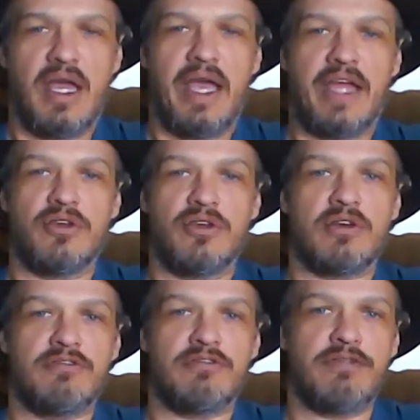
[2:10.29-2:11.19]
And you
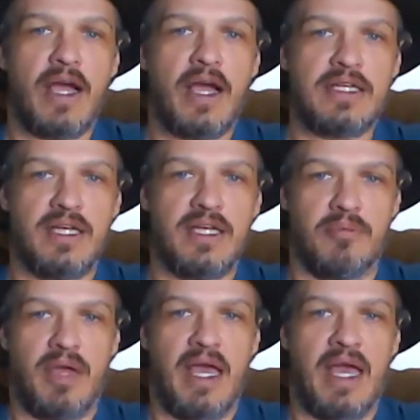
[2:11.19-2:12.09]
can find
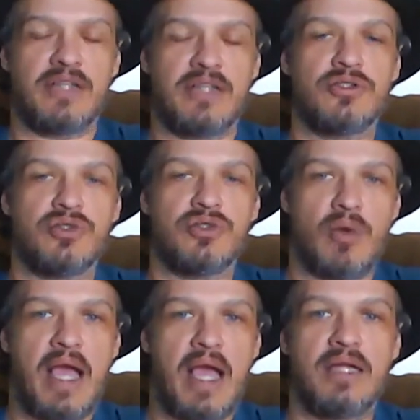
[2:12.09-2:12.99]
him at
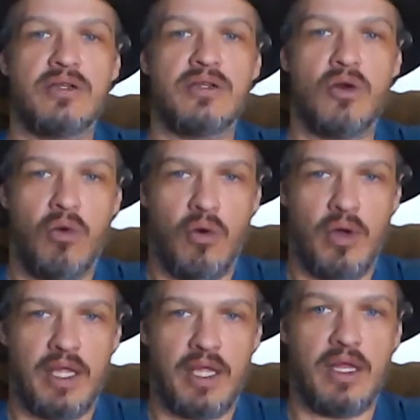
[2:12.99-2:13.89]

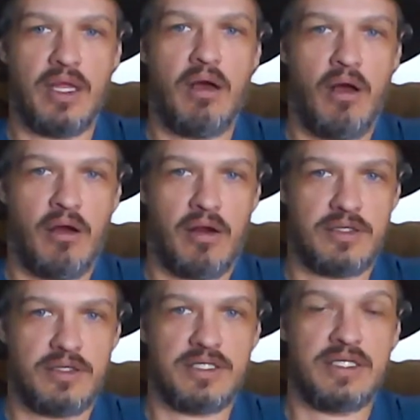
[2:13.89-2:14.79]

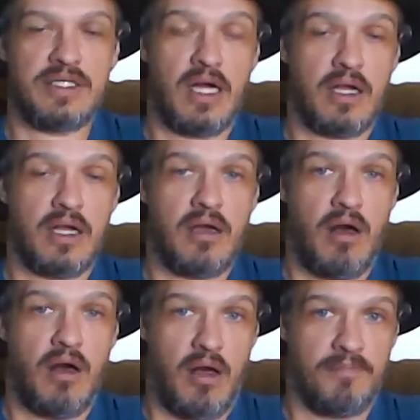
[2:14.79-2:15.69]

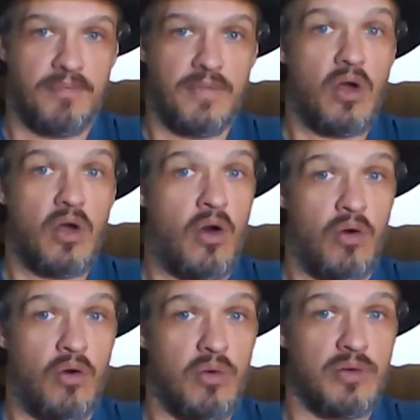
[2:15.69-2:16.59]
dragoncoinart.com,
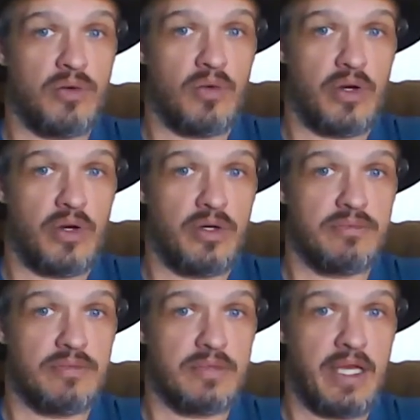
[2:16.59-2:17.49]
all one word.
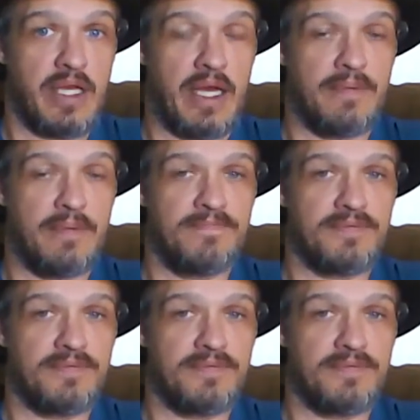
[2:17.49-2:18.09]
Okay.